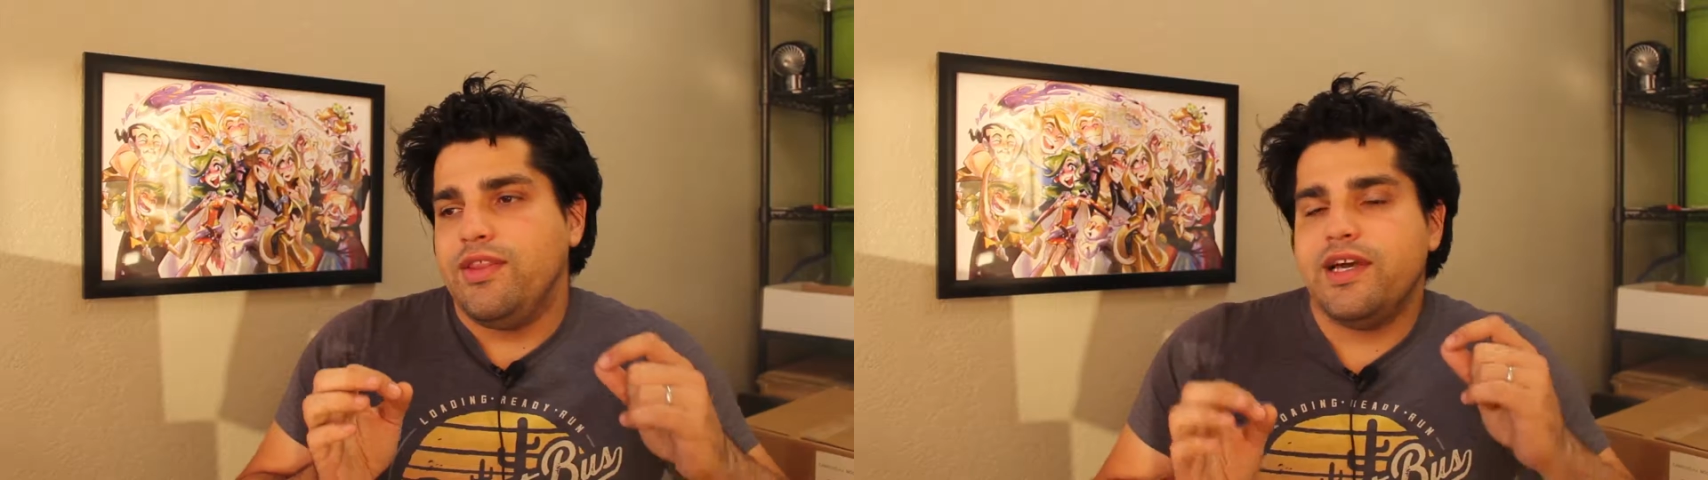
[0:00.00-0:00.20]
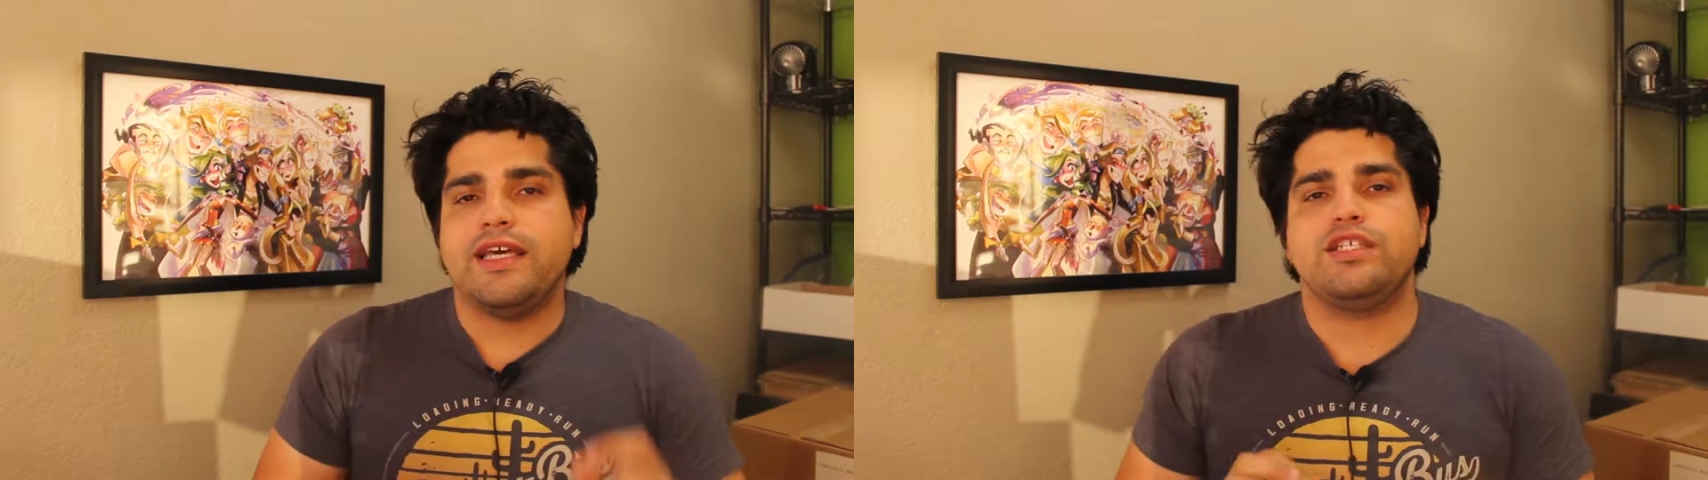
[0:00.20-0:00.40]

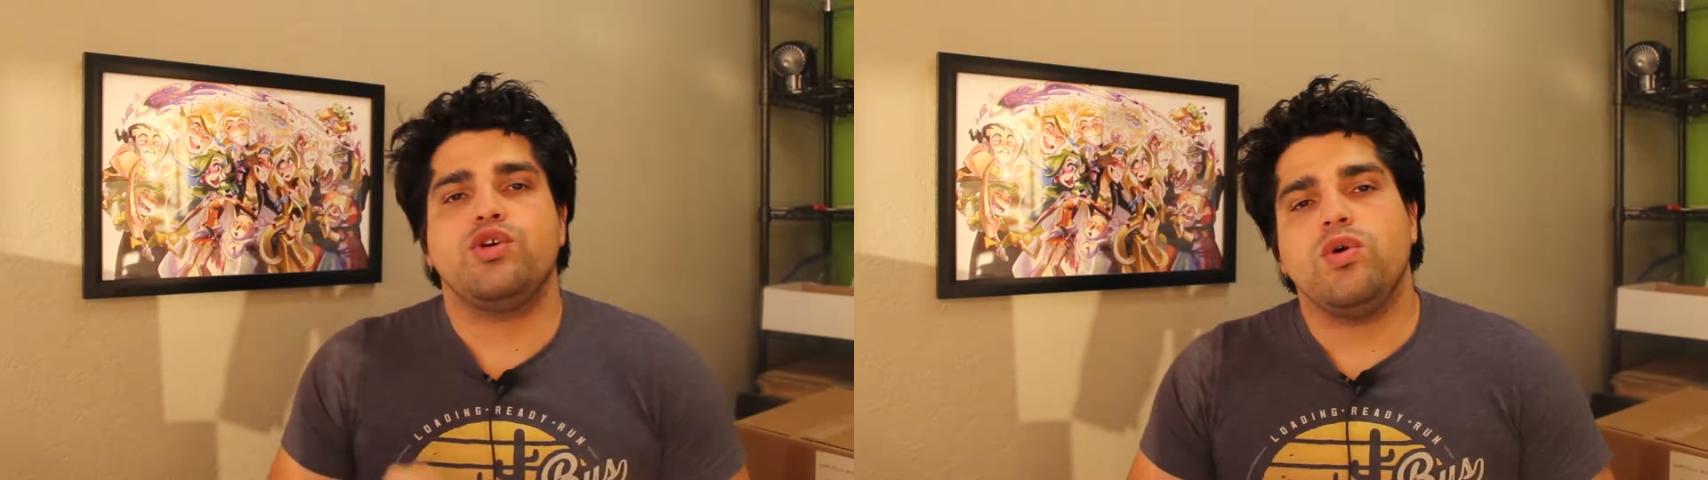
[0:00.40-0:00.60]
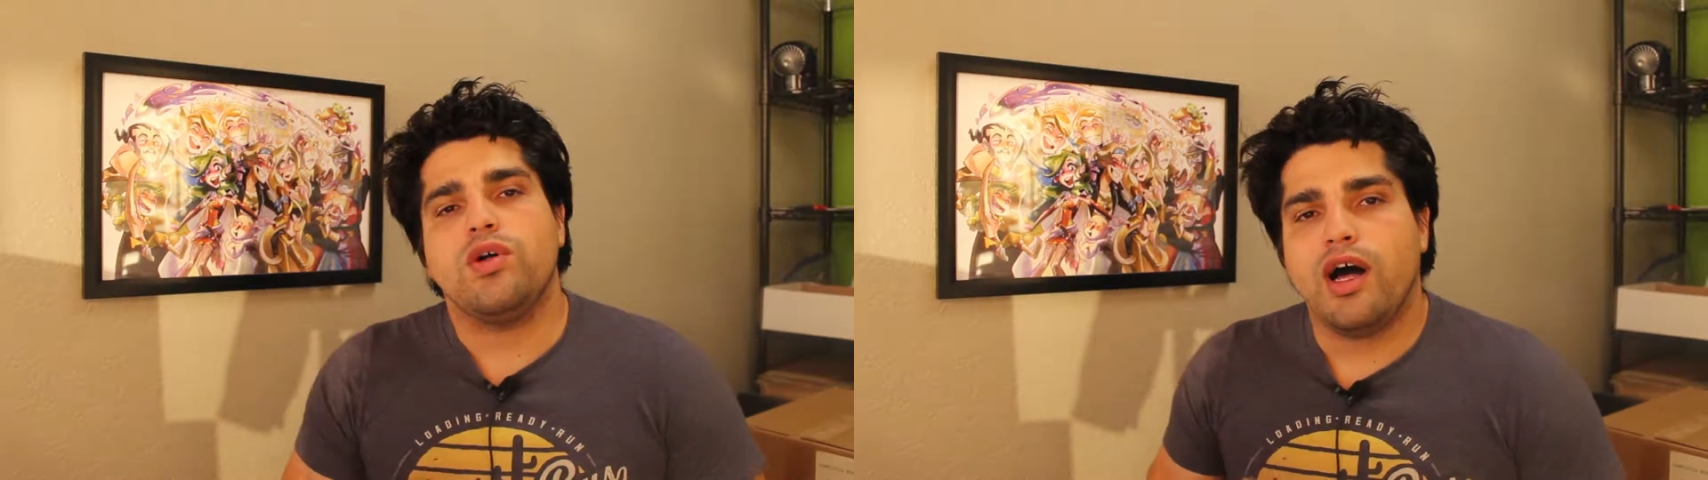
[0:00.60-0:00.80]
The
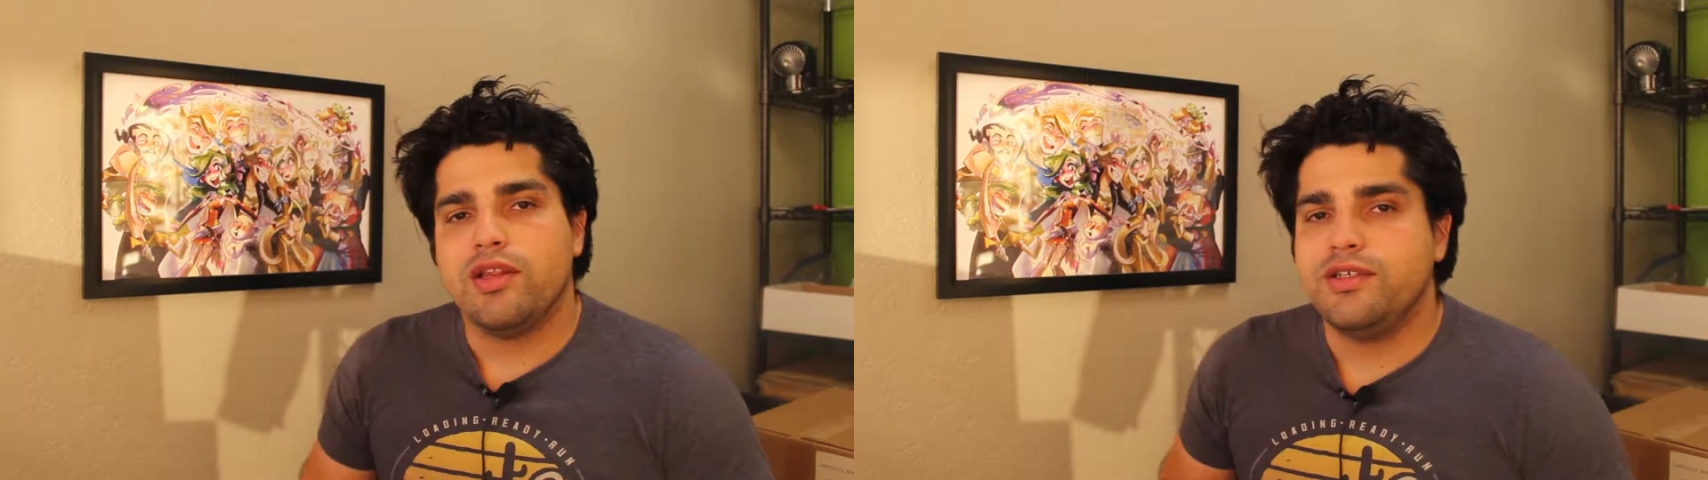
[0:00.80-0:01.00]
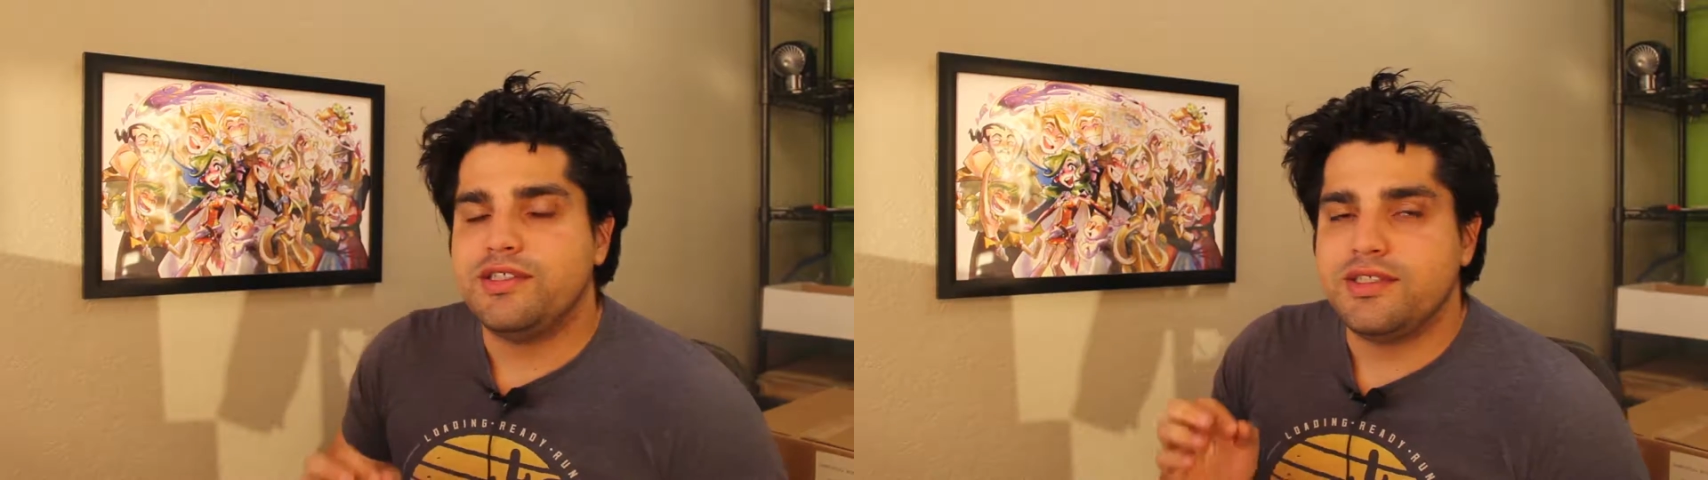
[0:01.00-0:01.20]
Electoral
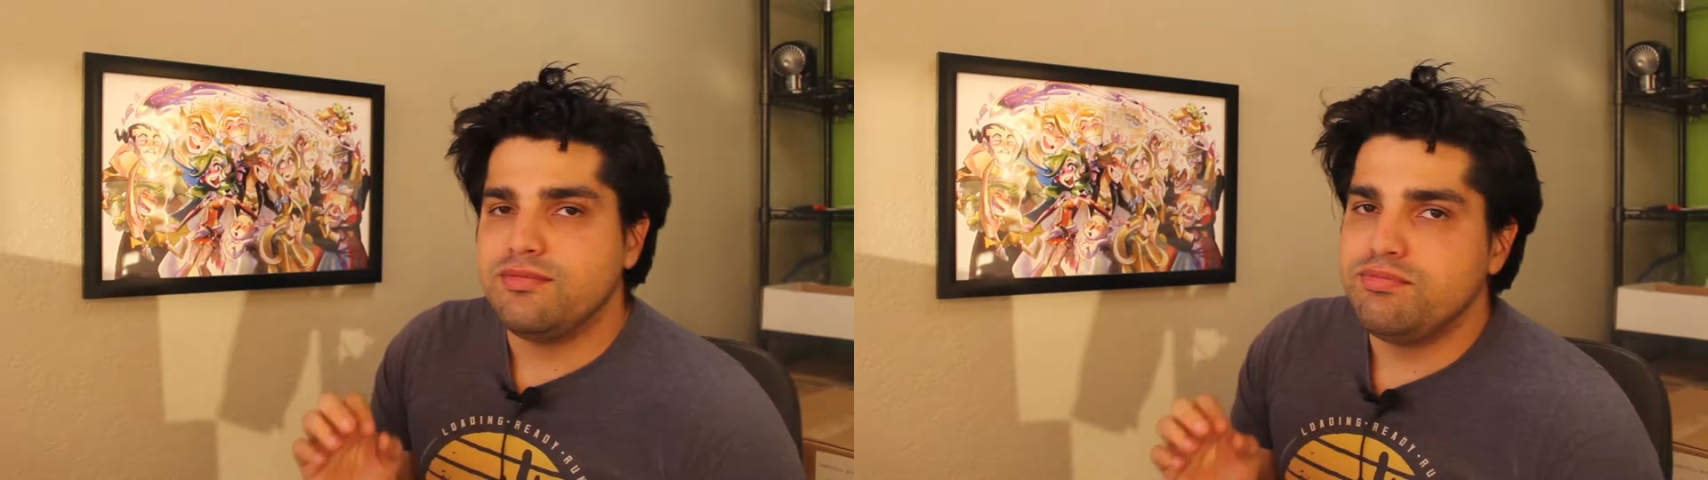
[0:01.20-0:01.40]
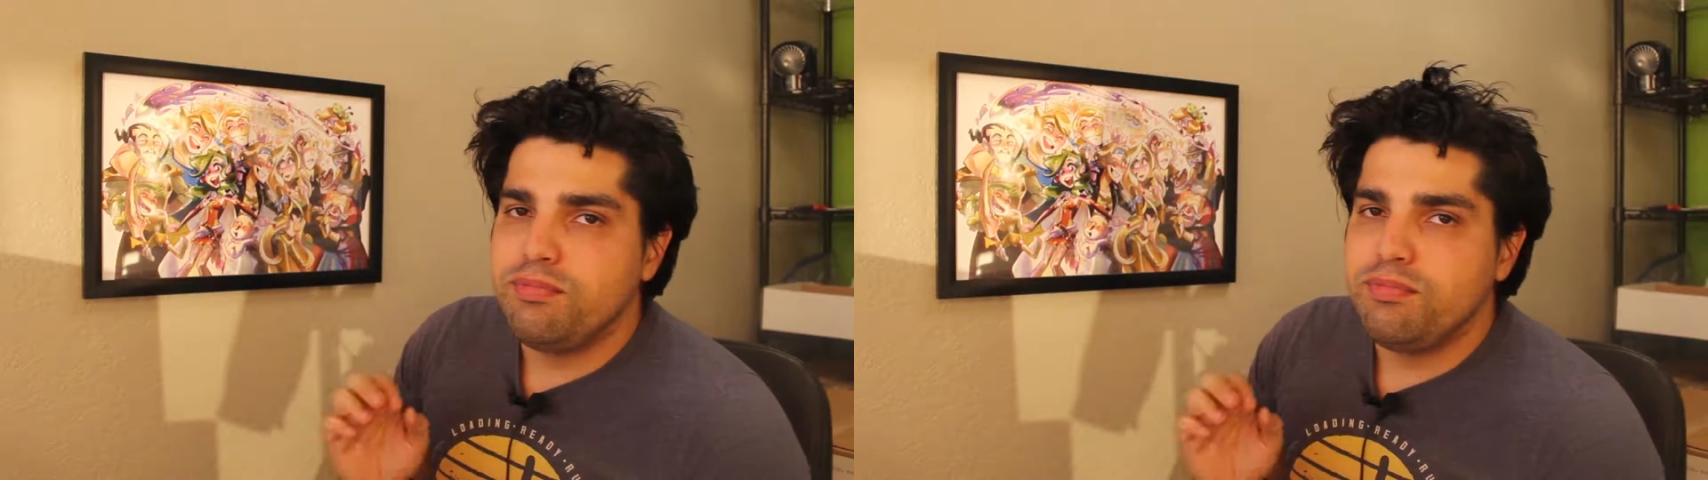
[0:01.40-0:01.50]
College